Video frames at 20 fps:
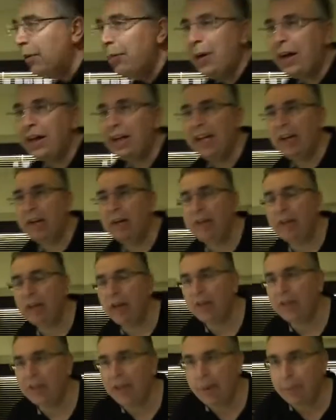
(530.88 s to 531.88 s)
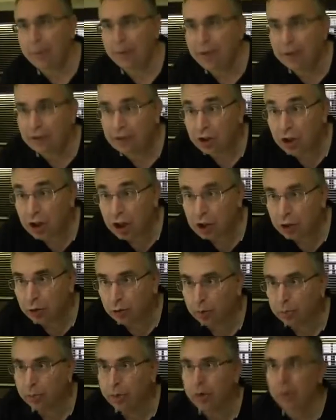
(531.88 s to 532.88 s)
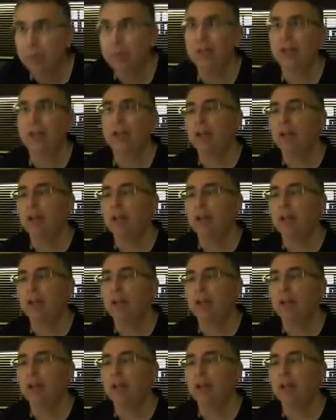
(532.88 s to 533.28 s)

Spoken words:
Back here in the aft cabin, it's traditional Broome.